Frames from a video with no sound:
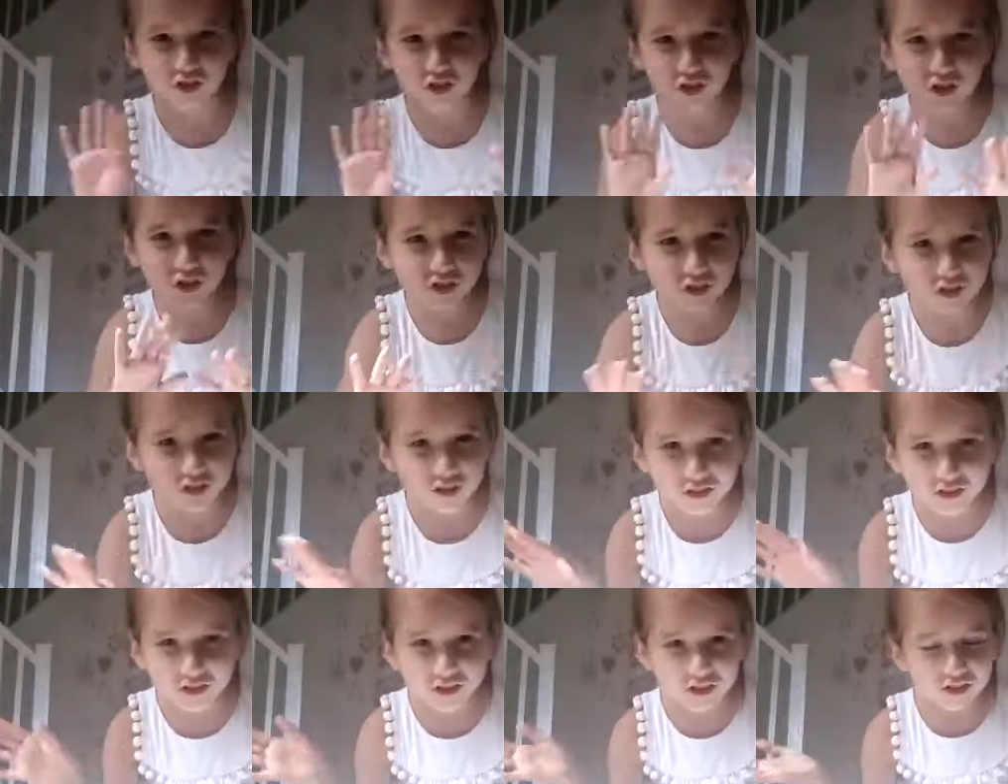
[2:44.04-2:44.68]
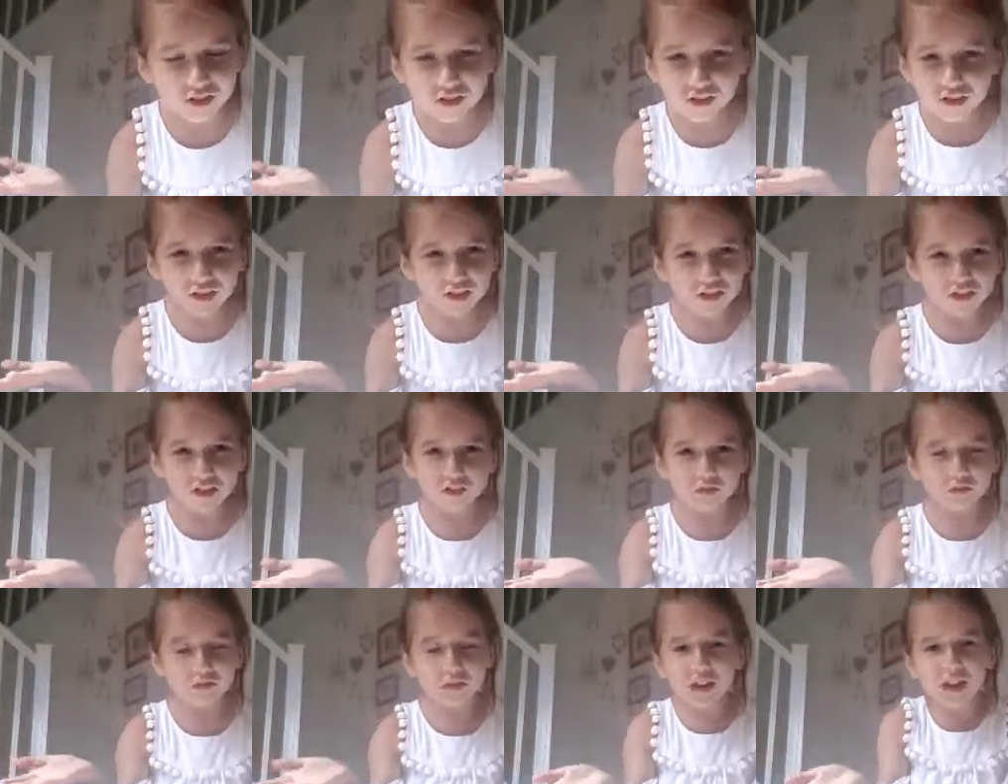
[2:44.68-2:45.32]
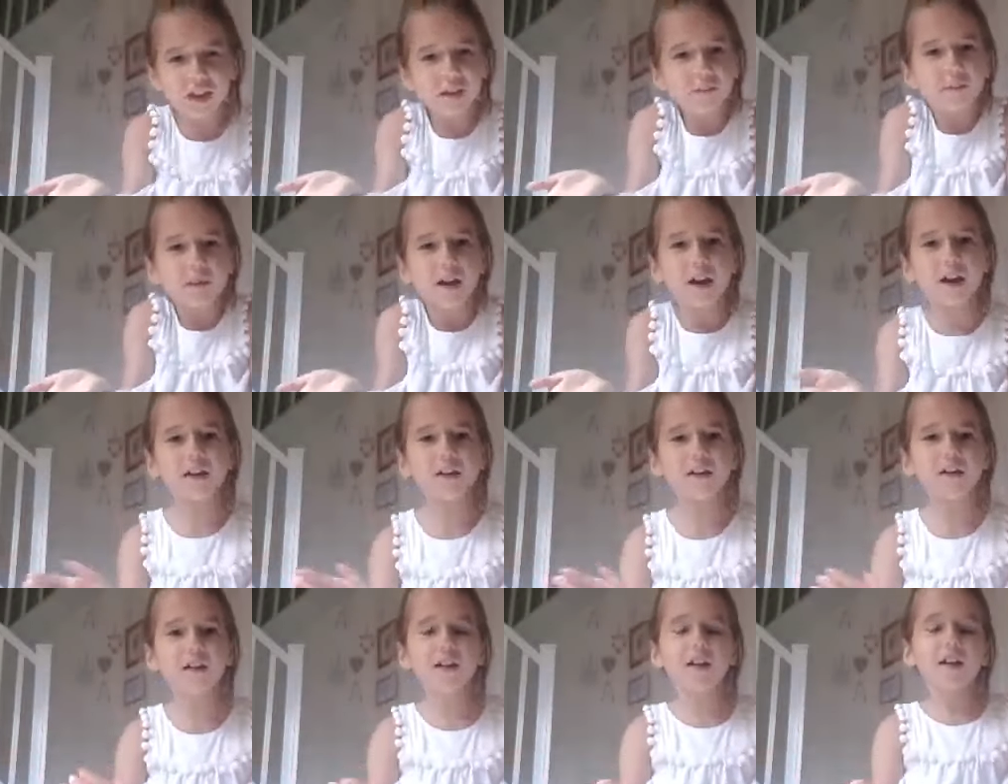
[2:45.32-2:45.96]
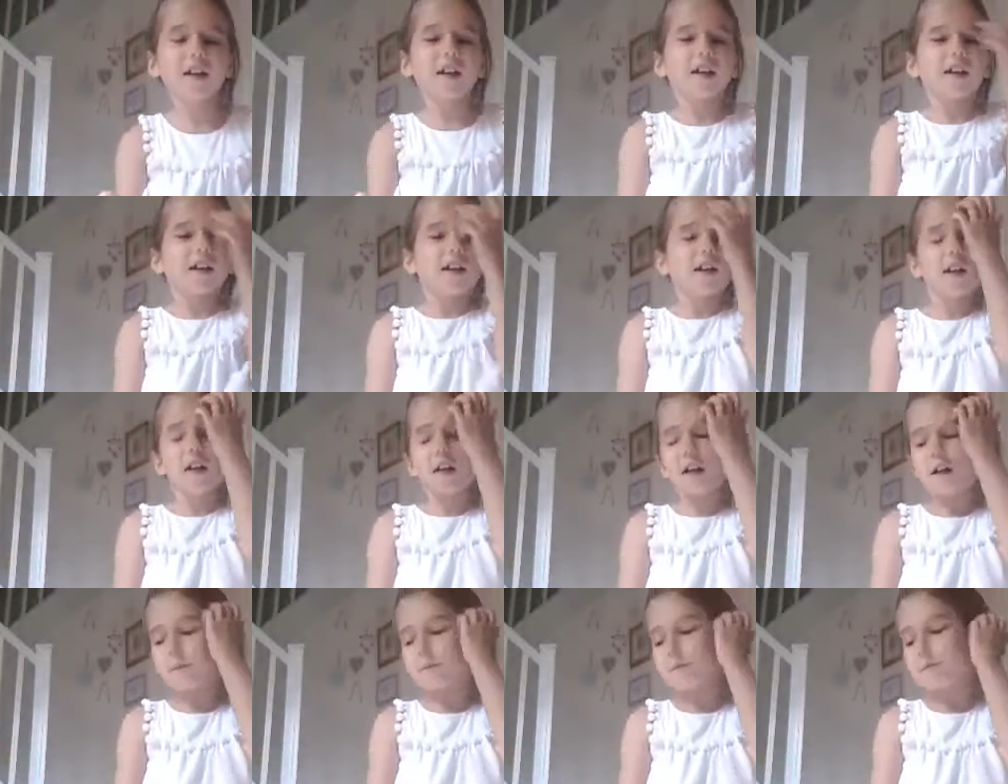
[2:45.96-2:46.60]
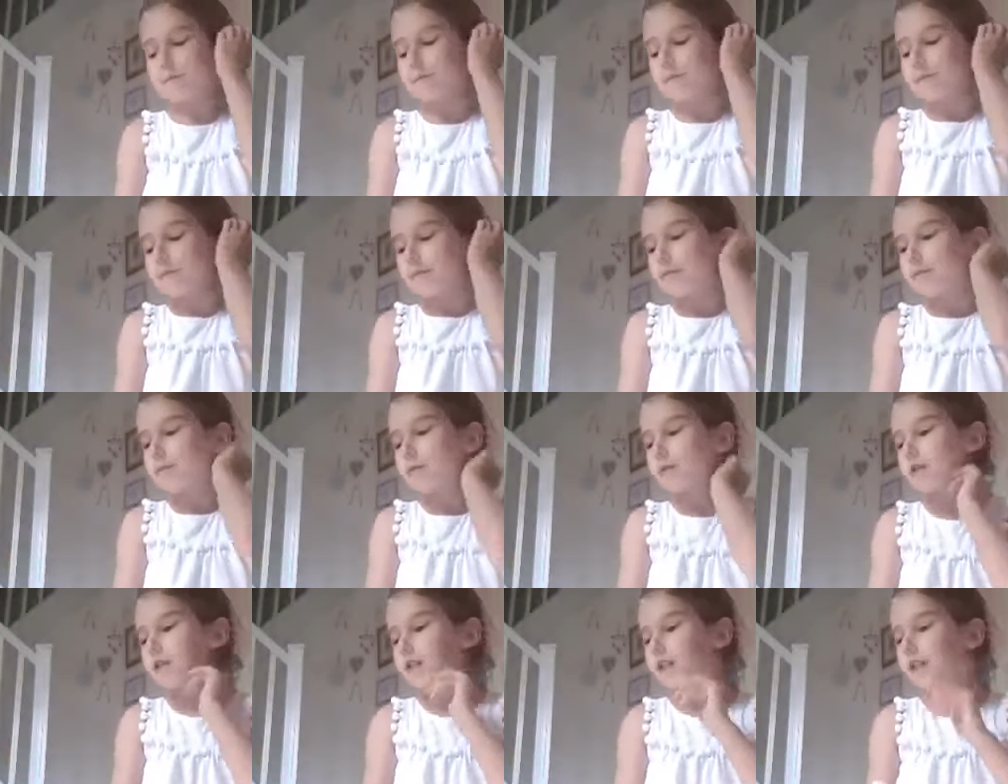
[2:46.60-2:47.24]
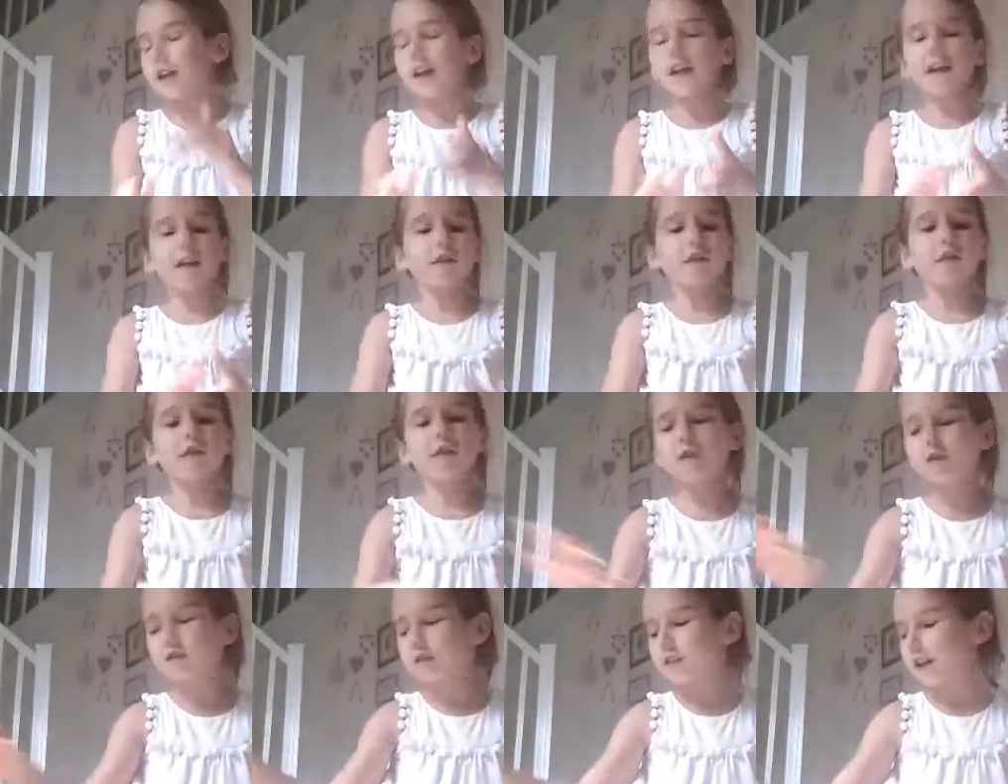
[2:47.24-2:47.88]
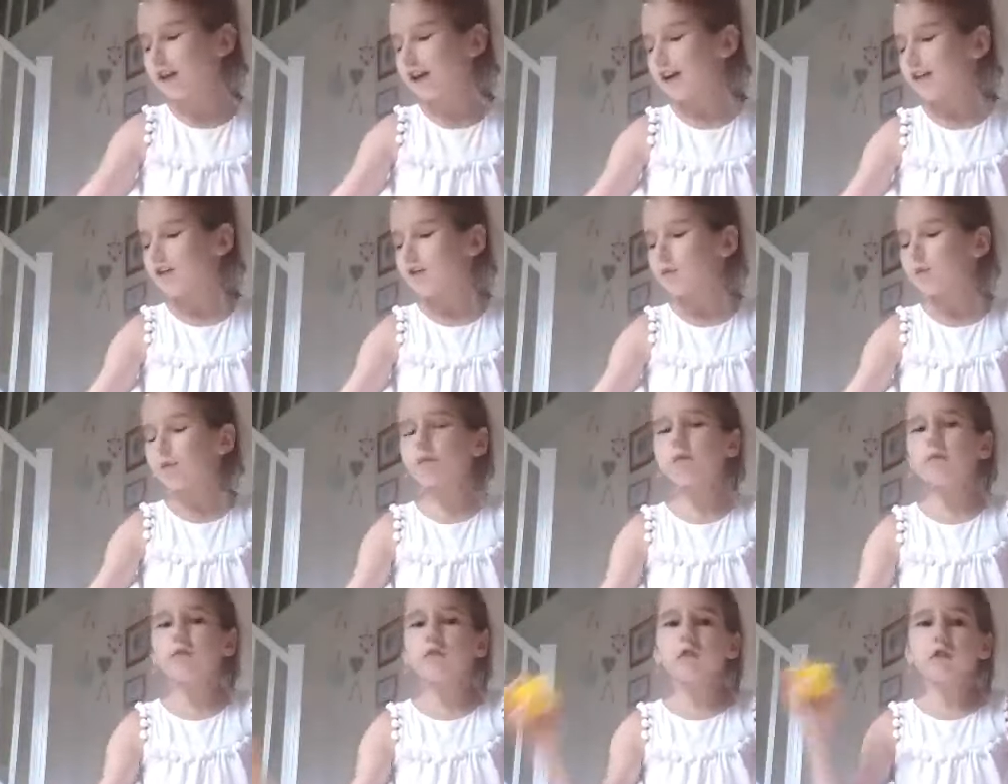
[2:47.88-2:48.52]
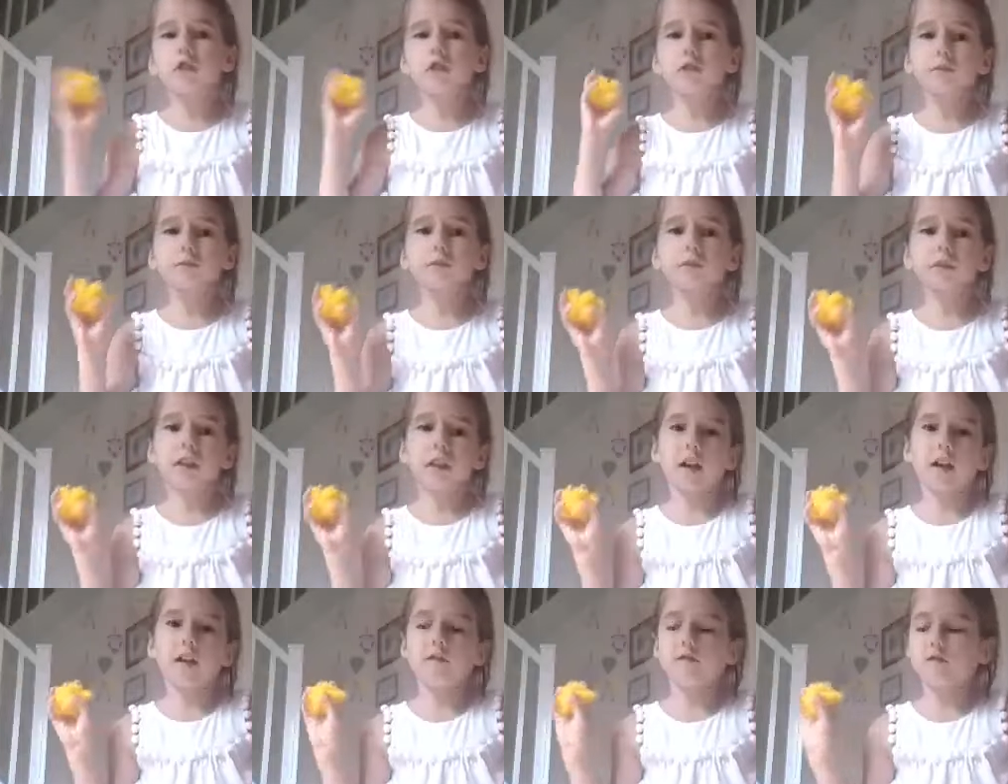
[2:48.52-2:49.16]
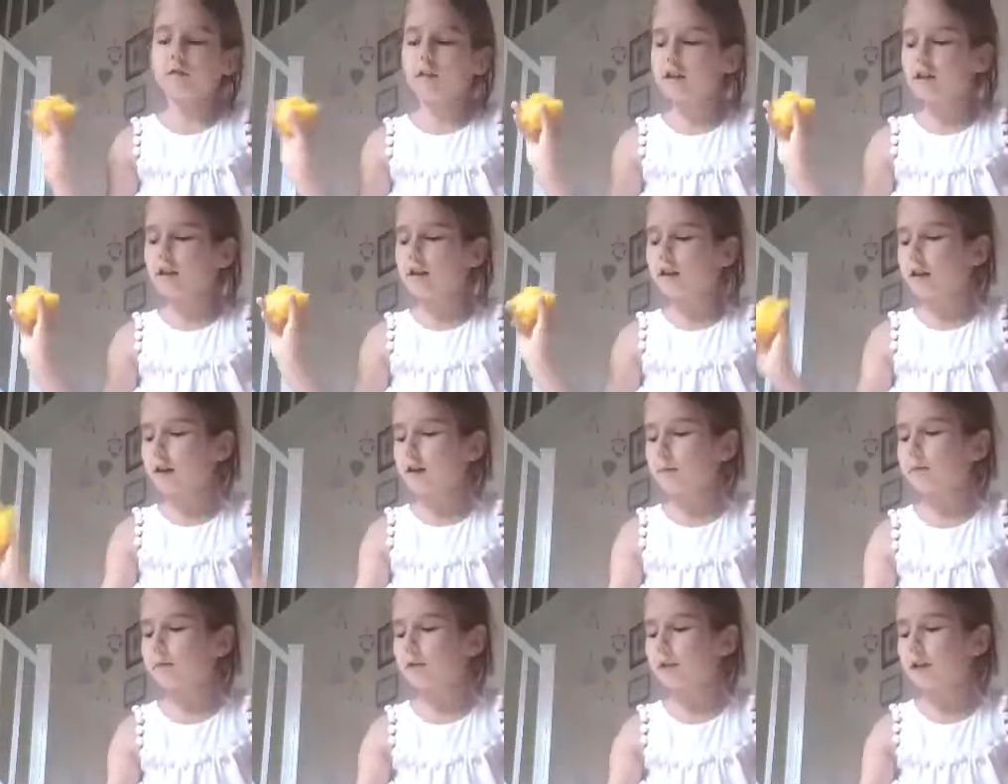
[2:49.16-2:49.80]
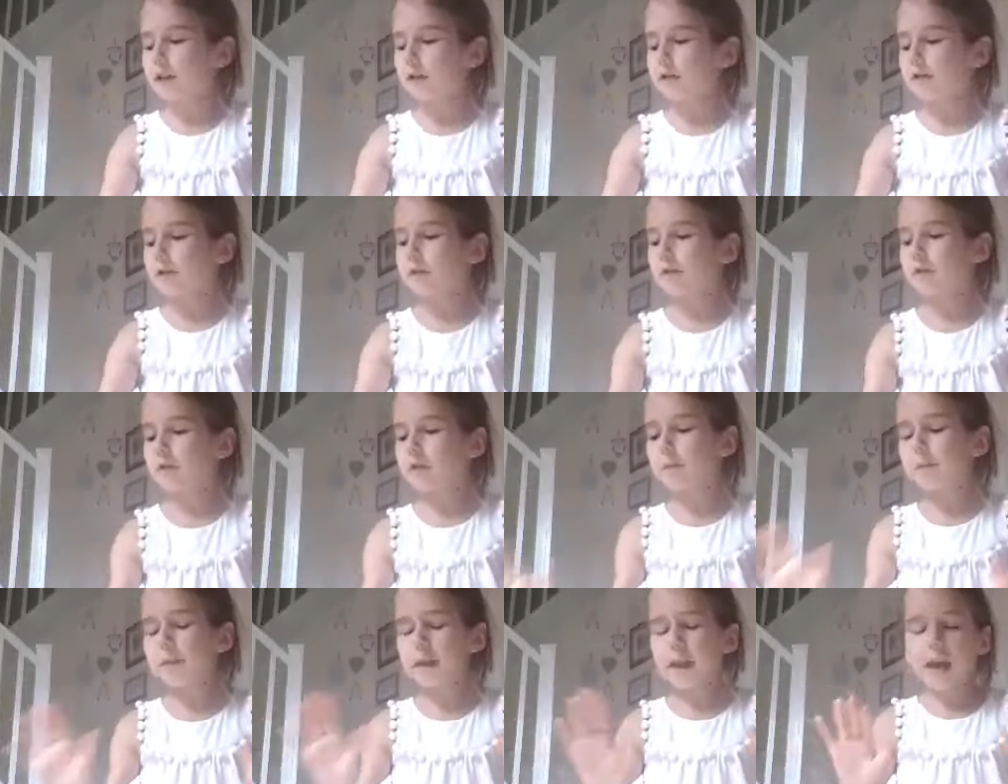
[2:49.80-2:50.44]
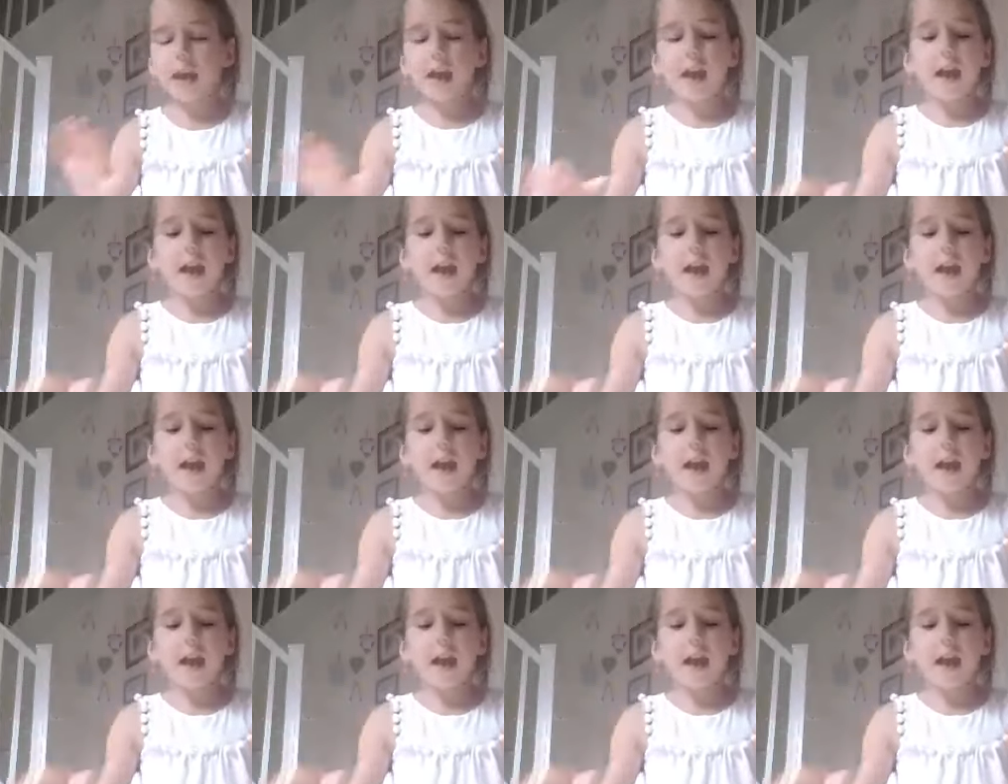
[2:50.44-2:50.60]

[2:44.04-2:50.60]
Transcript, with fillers: instructions because it doesn't really matter. Um, but yeah, those are the bunchems. I really like playing with them.